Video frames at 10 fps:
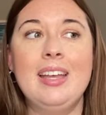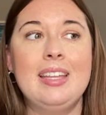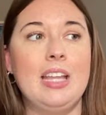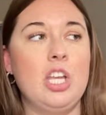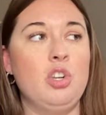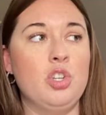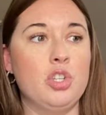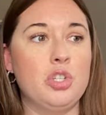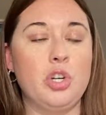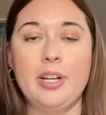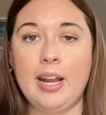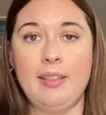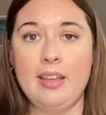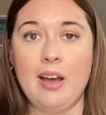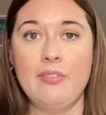that you just took out of
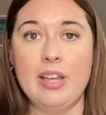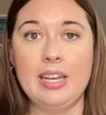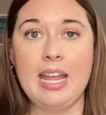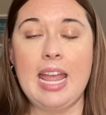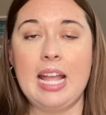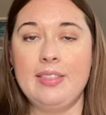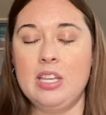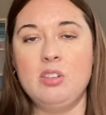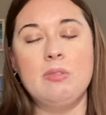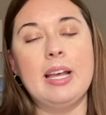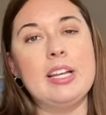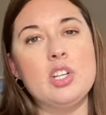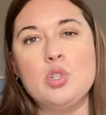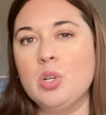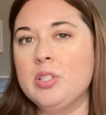the oven and then you like
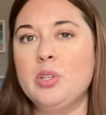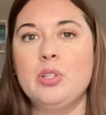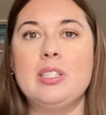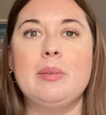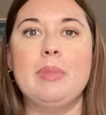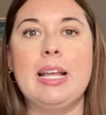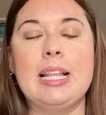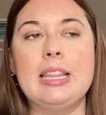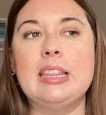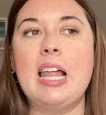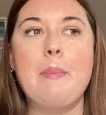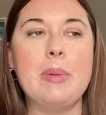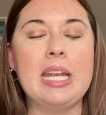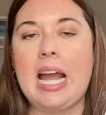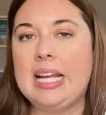drizzled some like
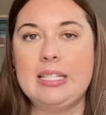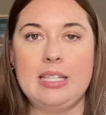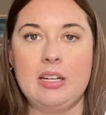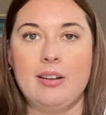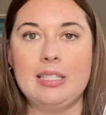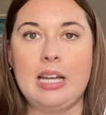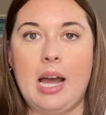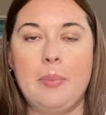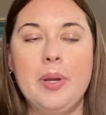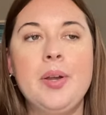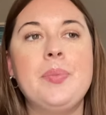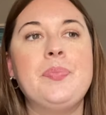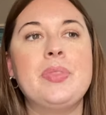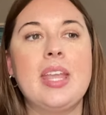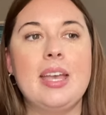lemon icing on top.
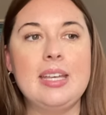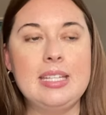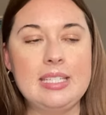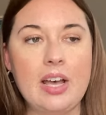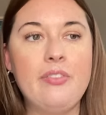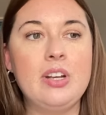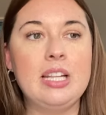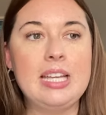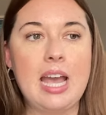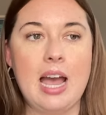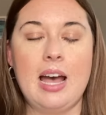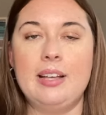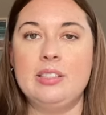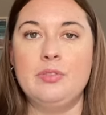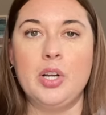It definitely
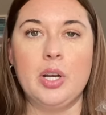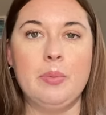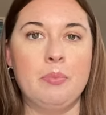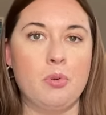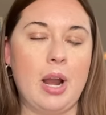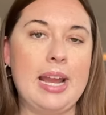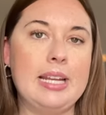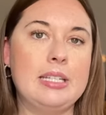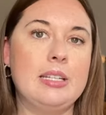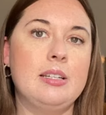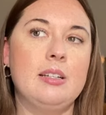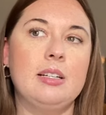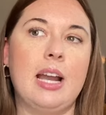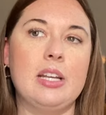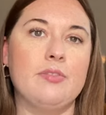has a very bright
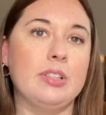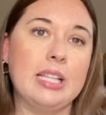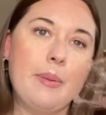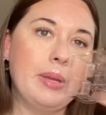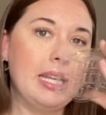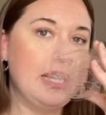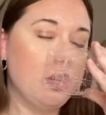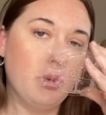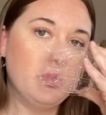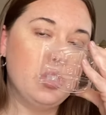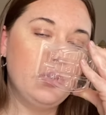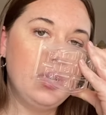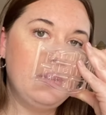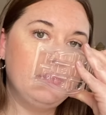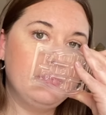kind of lemony note to it.